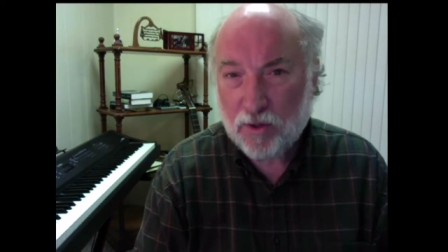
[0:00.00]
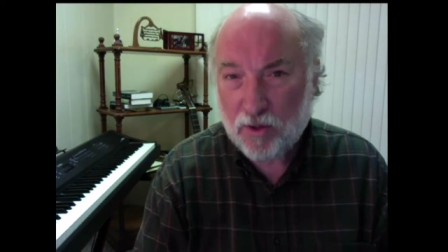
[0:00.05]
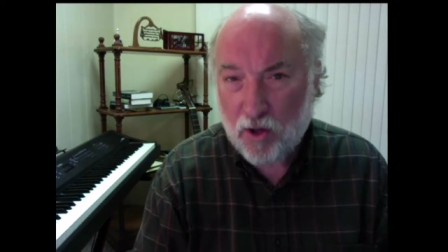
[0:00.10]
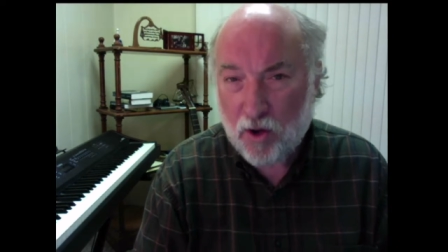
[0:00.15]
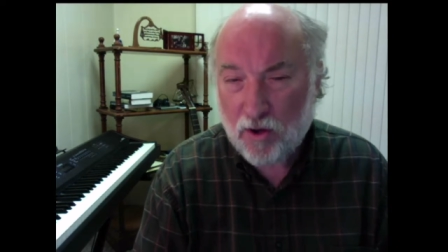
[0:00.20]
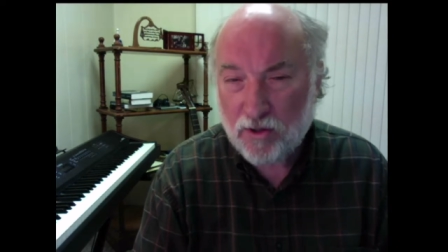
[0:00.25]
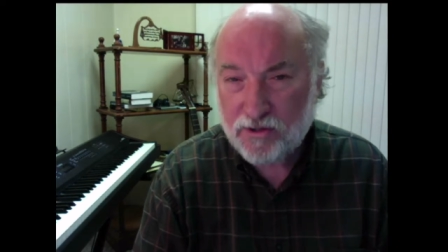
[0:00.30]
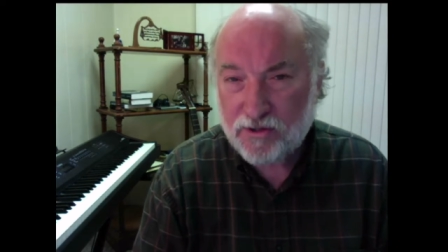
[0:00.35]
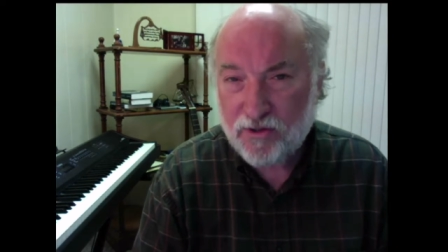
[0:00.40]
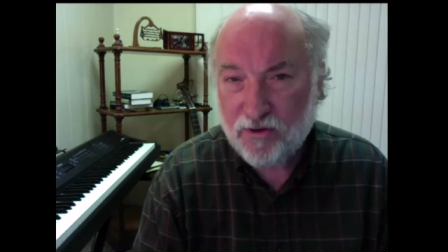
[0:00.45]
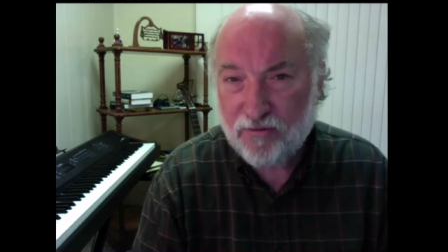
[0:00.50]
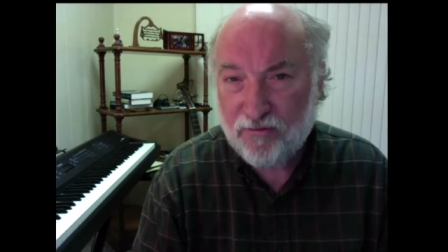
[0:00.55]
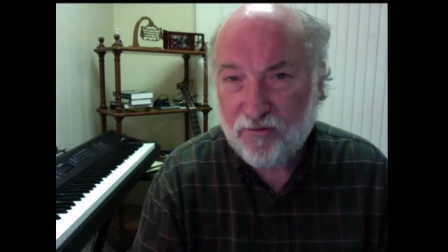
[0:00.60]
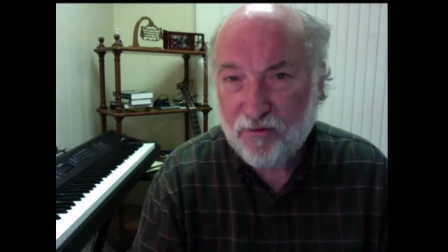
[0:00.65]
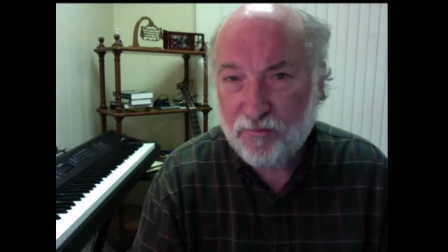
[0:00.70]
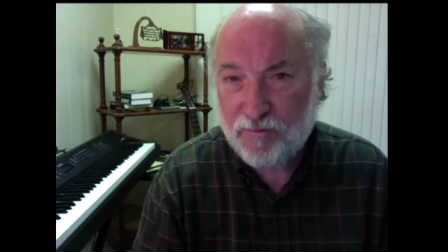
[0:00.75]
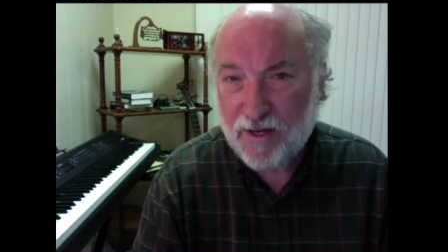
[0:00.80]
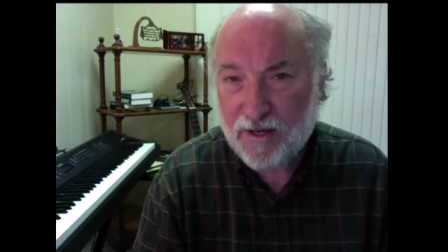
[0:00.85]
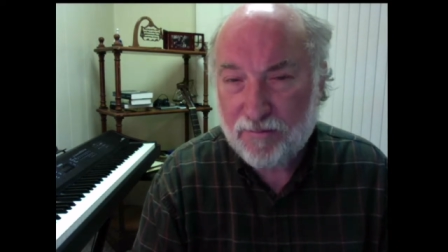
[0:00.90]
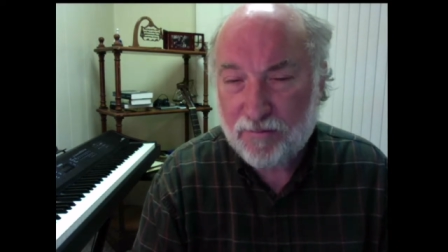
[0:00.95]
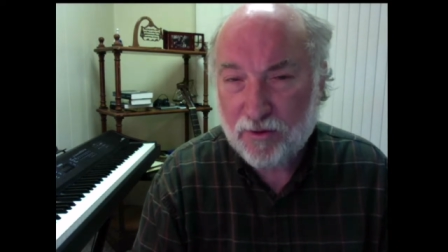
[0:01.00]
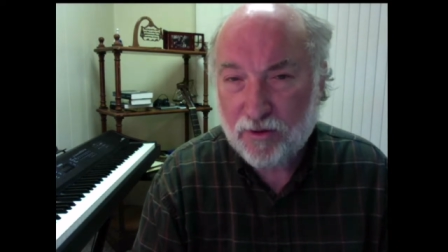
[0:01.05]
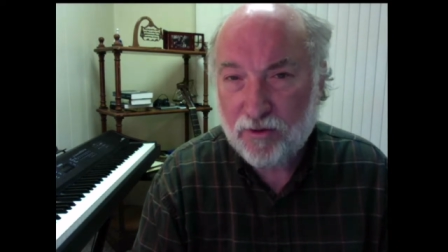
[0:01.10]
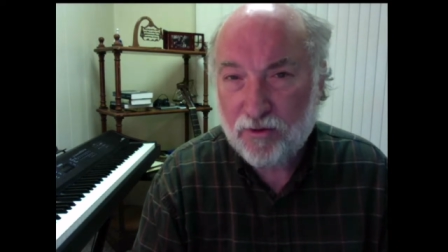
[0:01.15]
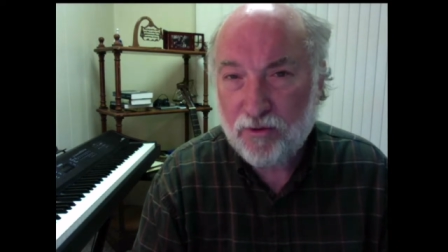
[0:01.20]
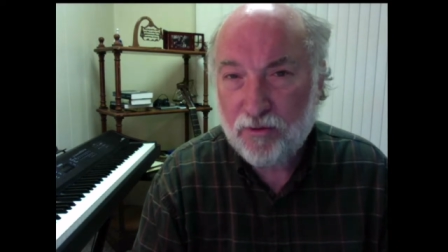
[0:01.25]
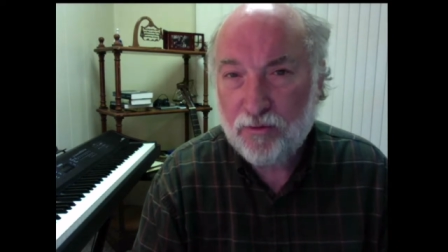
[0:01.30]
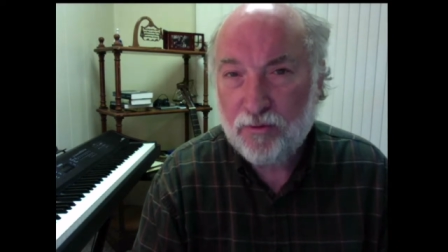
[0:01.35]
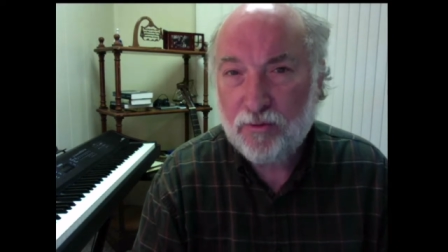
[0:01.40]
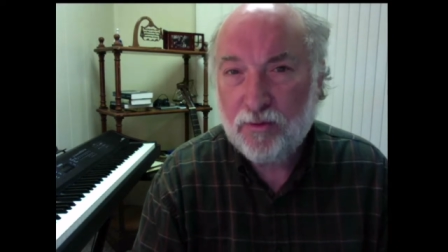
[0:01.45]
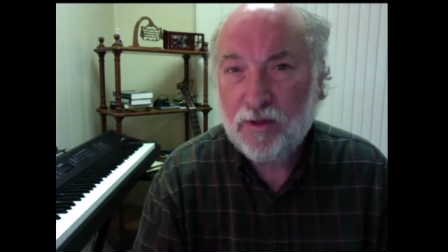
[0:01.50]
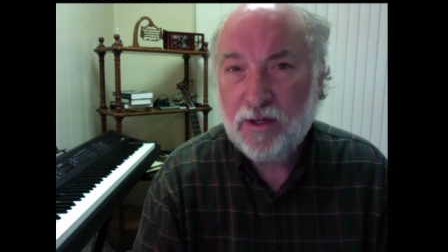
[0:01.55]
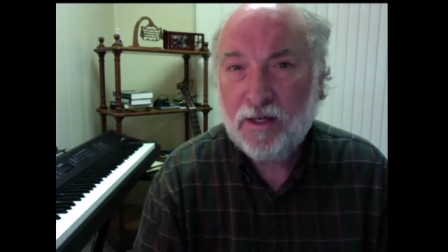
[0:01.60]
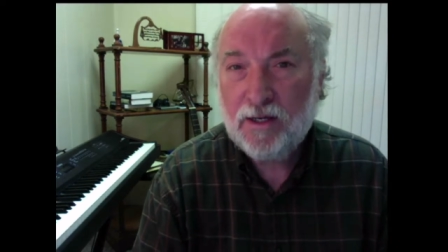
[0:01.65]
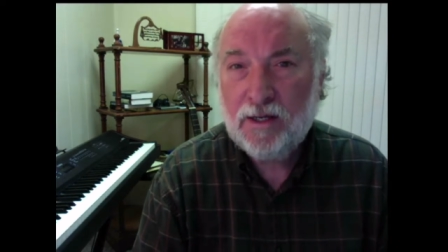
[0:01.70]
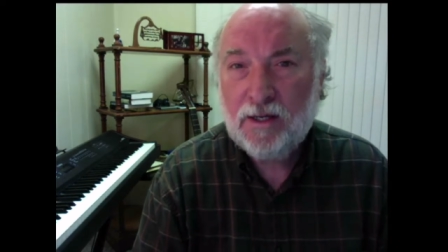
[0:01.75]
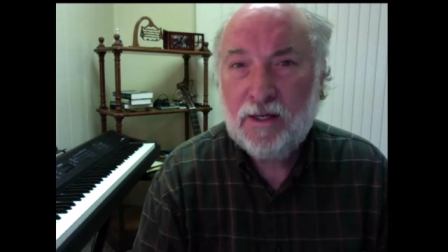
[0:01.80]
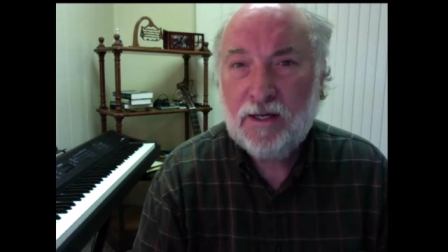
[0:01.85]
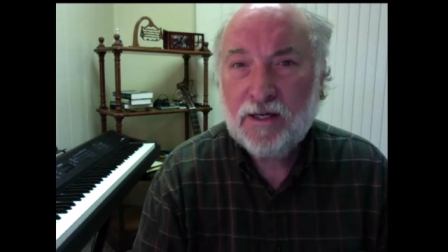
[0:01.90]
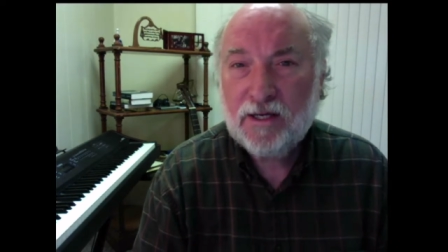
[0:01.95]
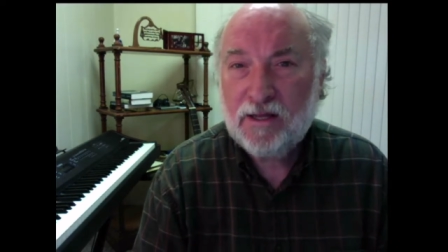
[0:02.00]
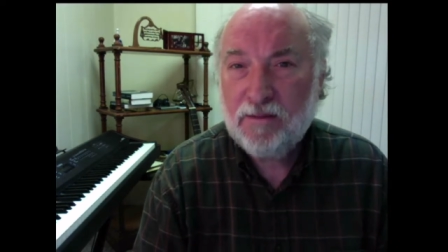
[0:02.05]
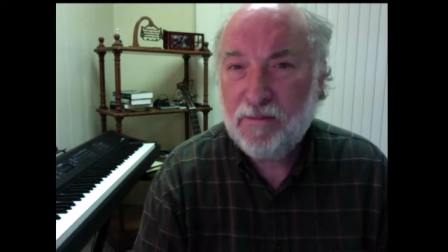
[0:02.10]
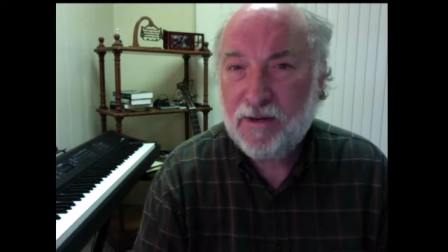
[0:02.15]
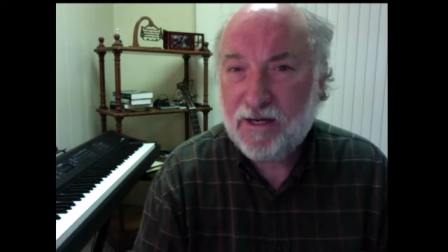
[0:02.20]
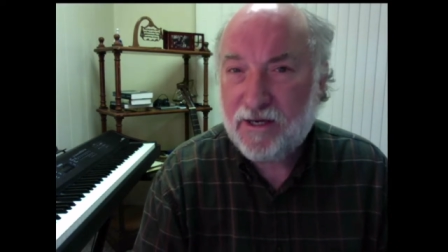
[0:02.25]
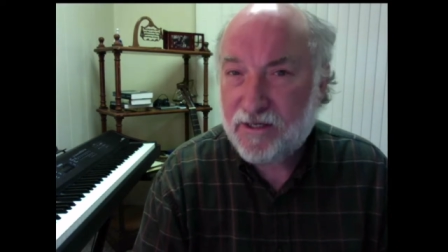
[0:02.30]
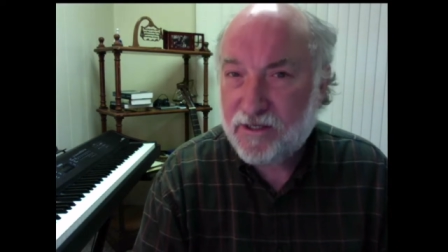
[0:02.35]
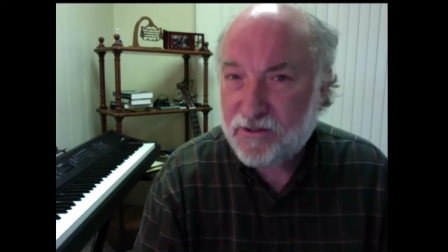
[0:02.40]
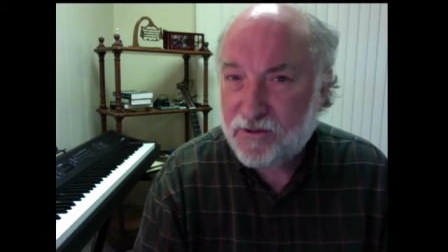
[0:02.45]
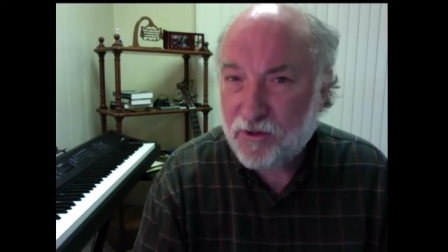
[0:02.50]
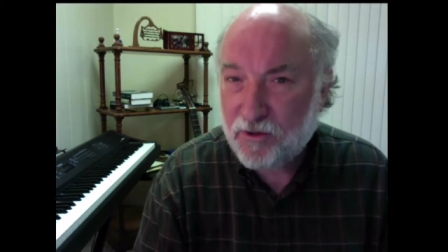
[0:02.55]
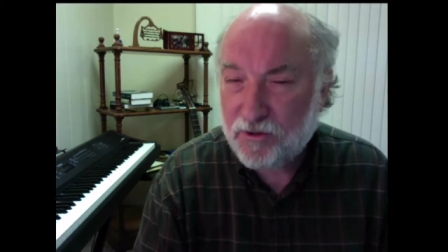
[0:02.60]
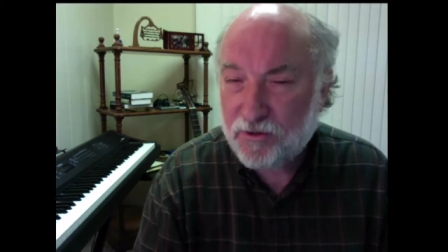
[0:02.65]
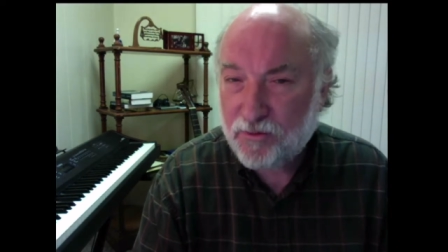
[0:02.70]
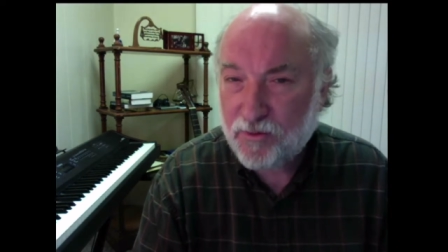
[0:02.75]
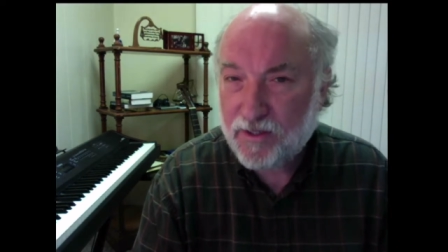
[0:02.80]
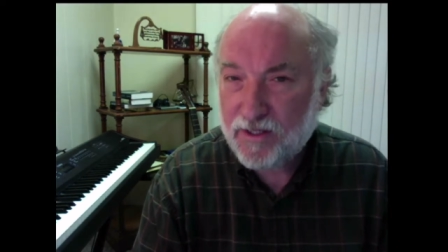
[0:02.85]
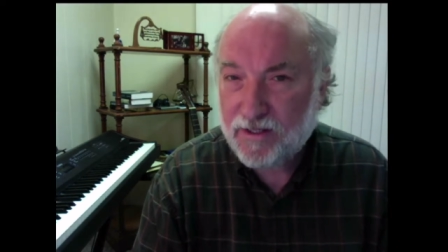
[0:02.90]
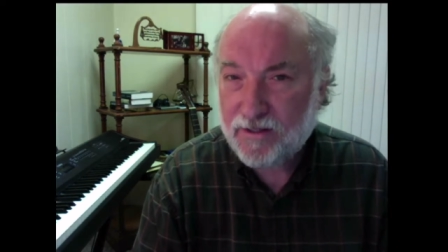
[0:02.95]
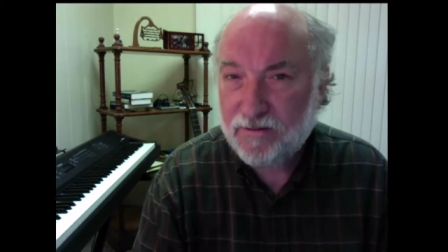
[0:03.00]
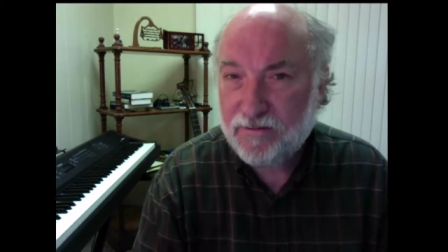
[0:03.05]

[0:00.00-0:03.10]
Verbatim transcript: also for people who committed adultery.